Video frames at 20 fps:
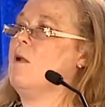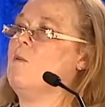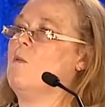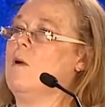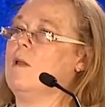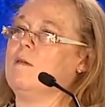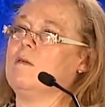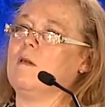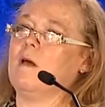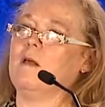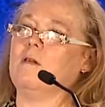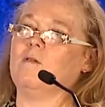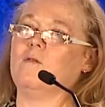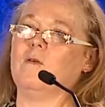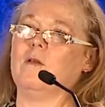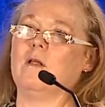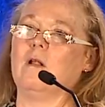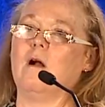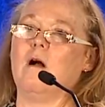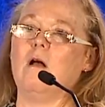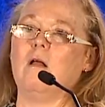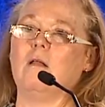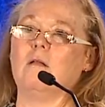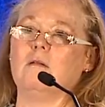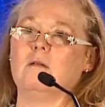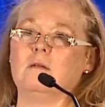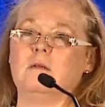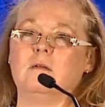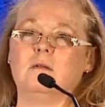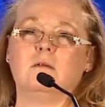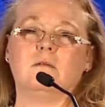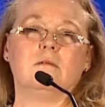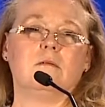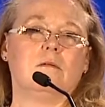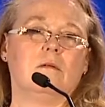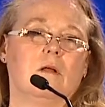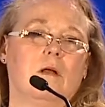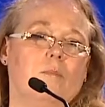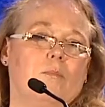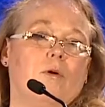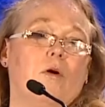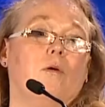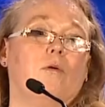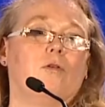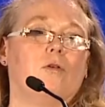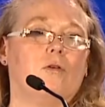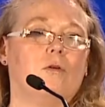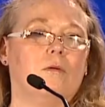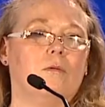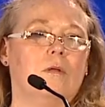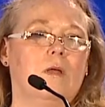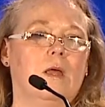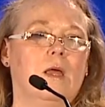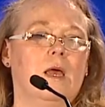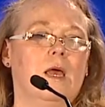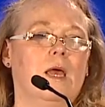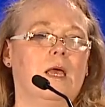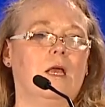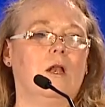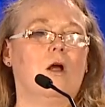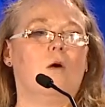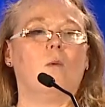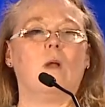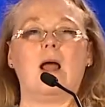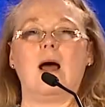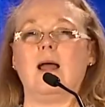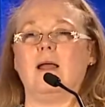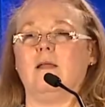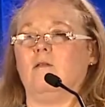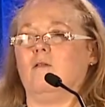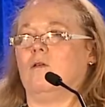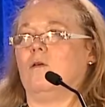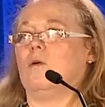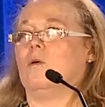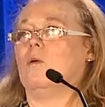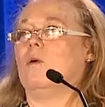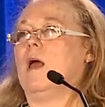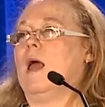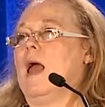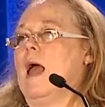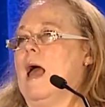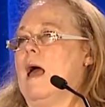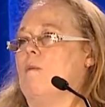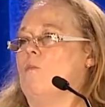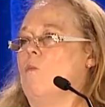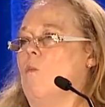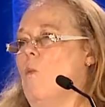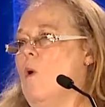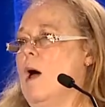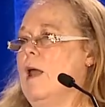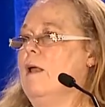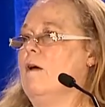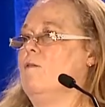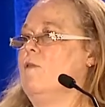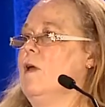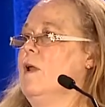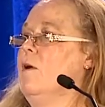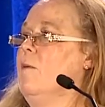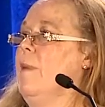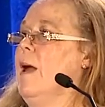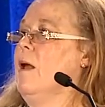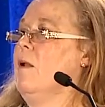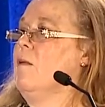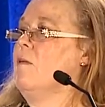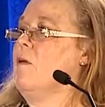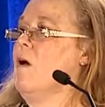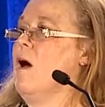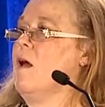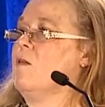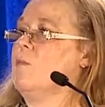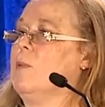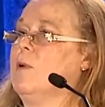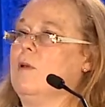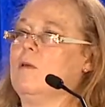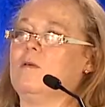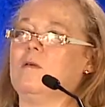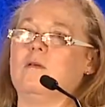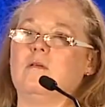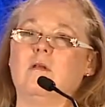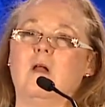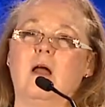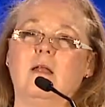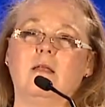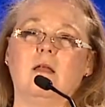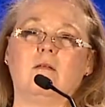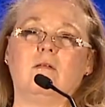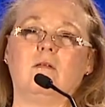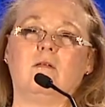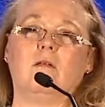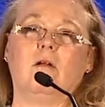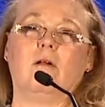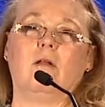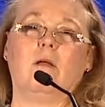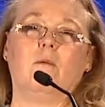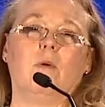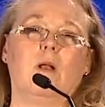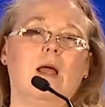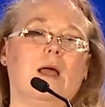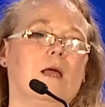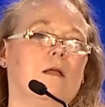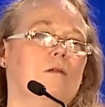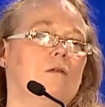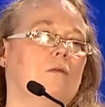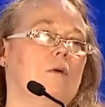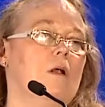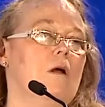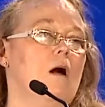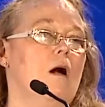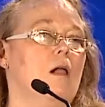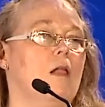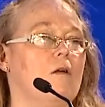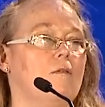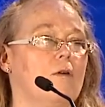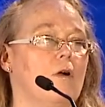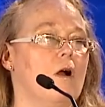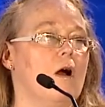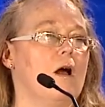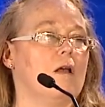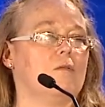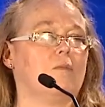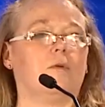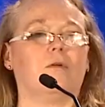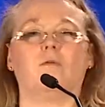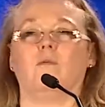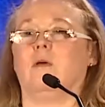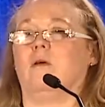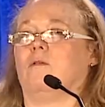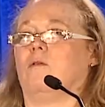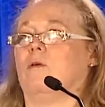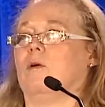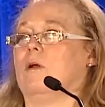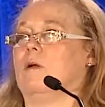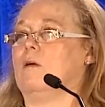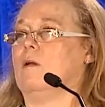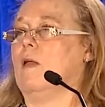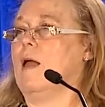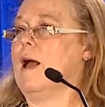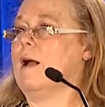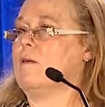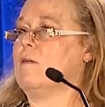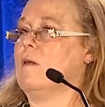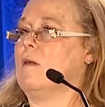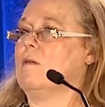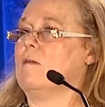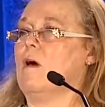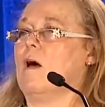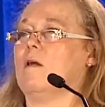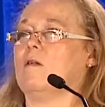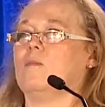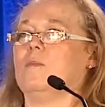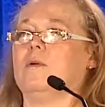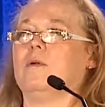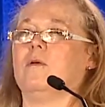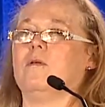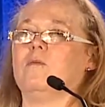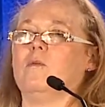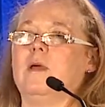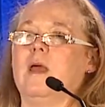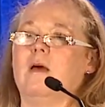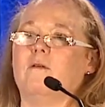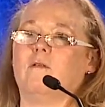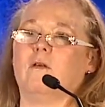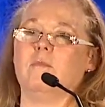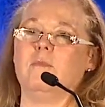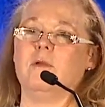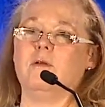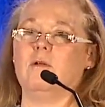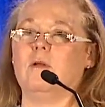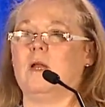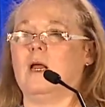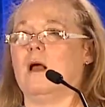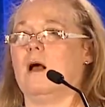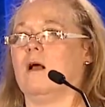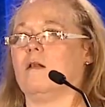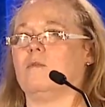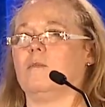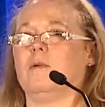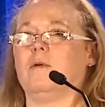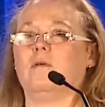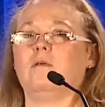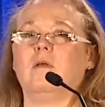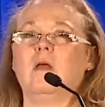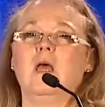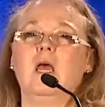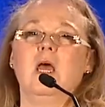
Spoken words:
a one-size-fits-all approach. You know, what I do at one of Intermountain's hospitals is not necessarily what I can do at all of our hospitals. We have critical access hospitals, we have community hospitals,